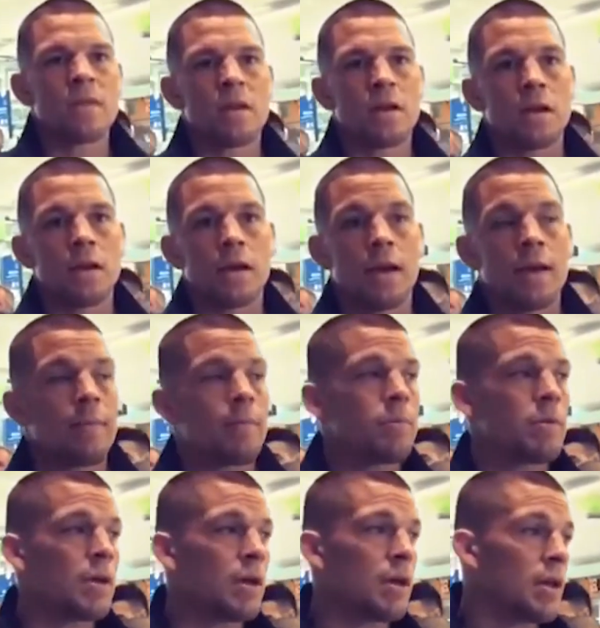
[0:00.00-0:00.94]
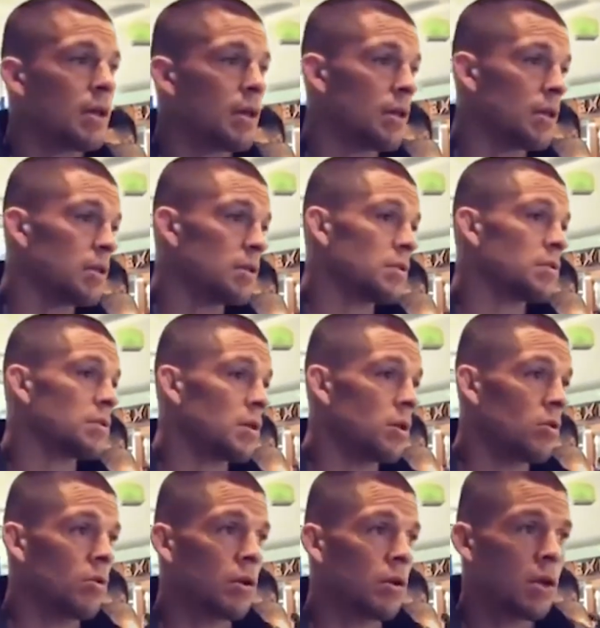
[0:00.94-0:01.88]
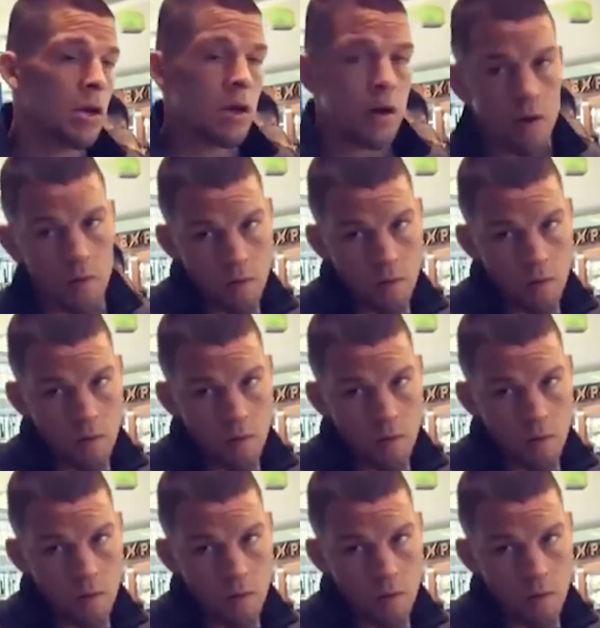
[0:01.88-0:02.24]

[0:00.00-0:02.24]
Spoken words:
game plan is you go in there.